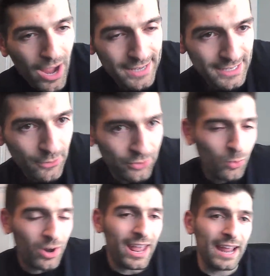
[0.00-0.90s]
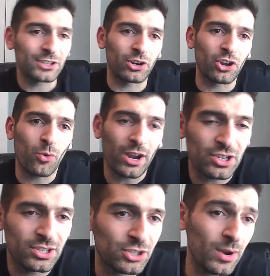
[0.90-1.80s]
I definitely want to answer any
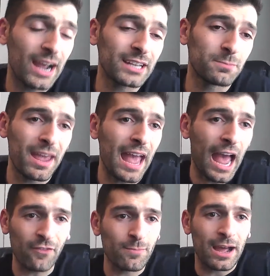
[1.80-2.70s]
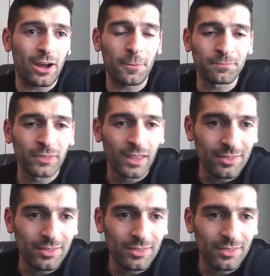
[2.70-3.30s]
questions you guys may have about